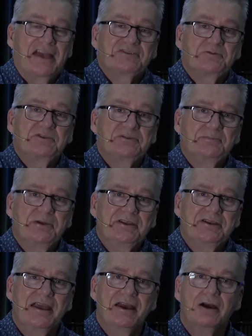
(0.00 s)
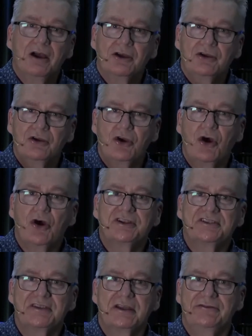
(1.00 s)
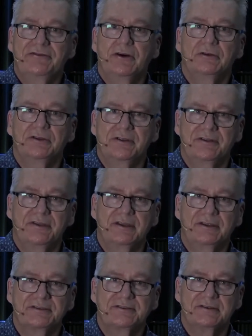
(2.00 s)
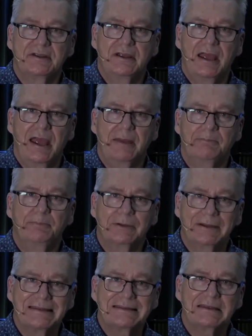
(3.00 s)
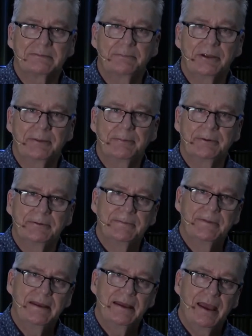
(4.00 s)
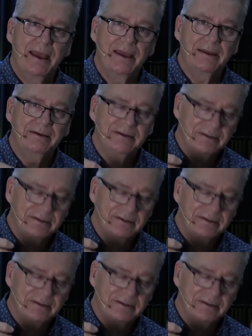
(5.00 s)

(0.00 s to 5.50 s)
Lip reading: we speak now, God is unfolding things and blessing people and